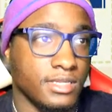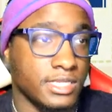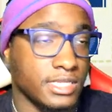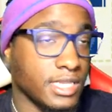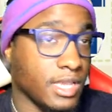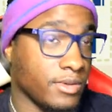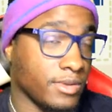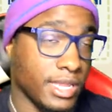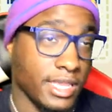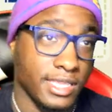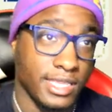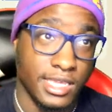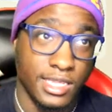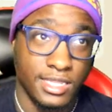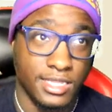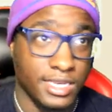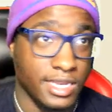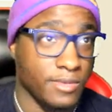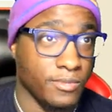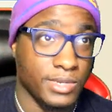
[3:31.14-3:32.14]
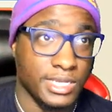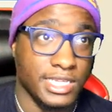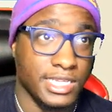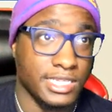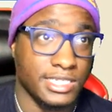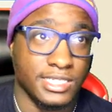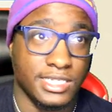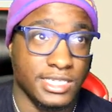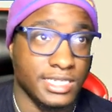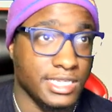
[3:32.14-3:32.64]
Yo, they killing it with
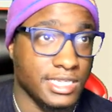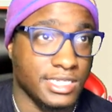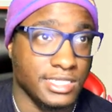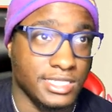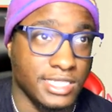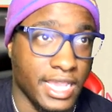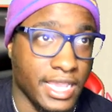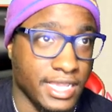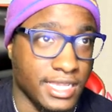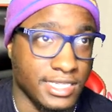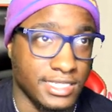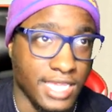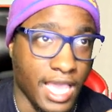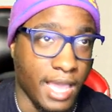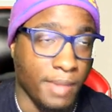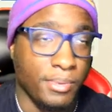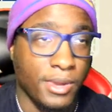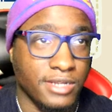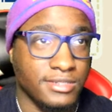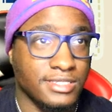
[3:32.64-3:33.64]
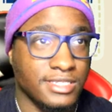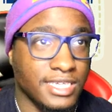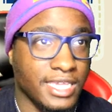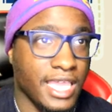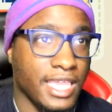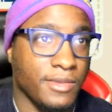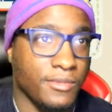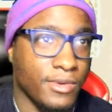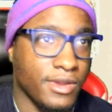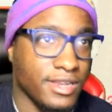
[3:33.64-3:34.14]
these Adidas jackets. I personally
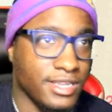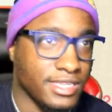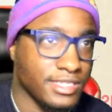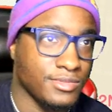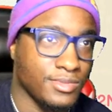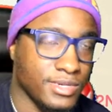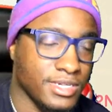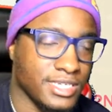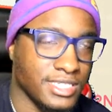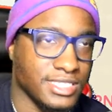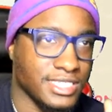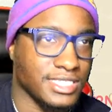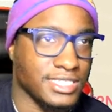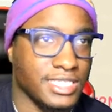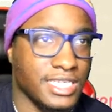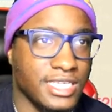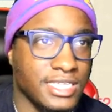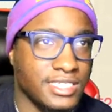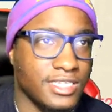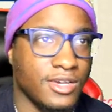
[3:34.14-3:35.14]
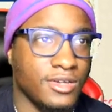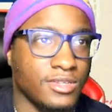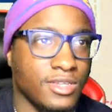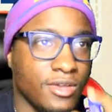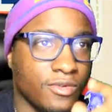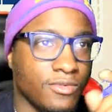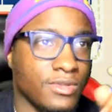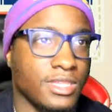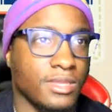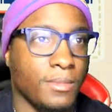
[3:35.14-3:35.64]
can't wear this one because the skin tone
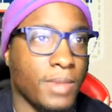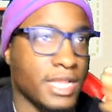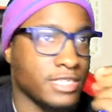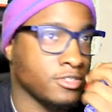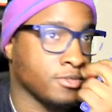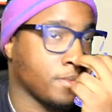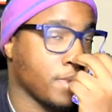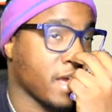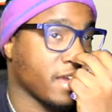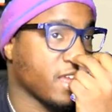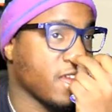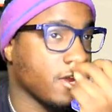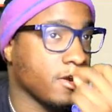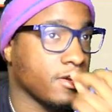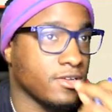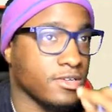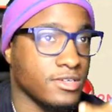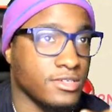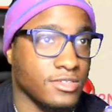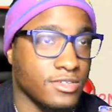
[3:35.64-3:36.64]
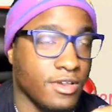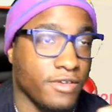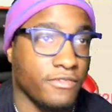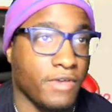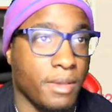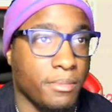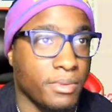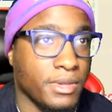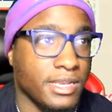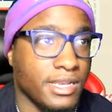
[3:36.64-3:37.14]
don't really match with my character. So if
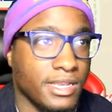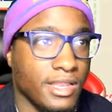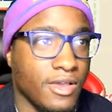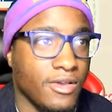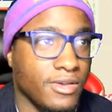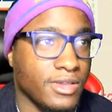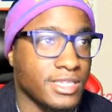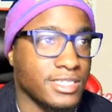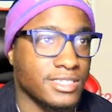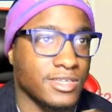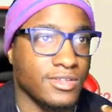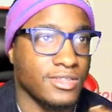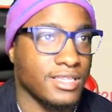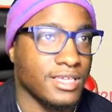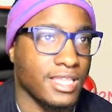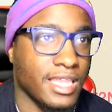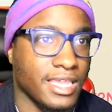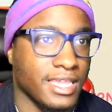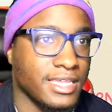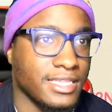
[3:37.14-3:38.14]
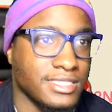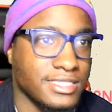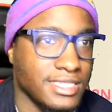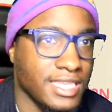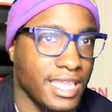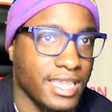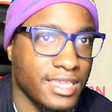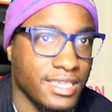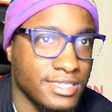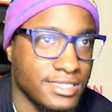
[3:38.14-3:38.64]
I put it on, it's gonna look like his
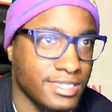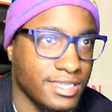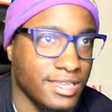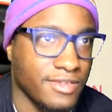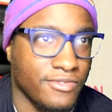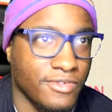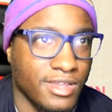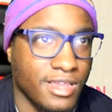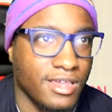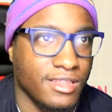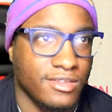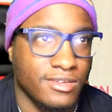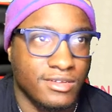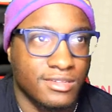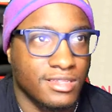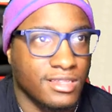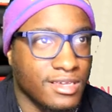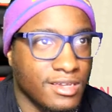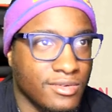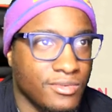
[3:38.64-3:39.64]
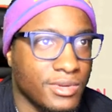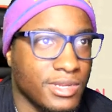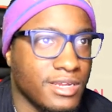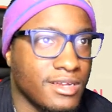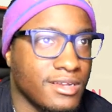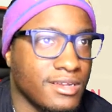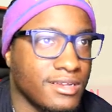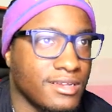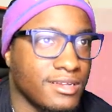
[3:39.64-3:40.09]
neck is a different color. It look weird.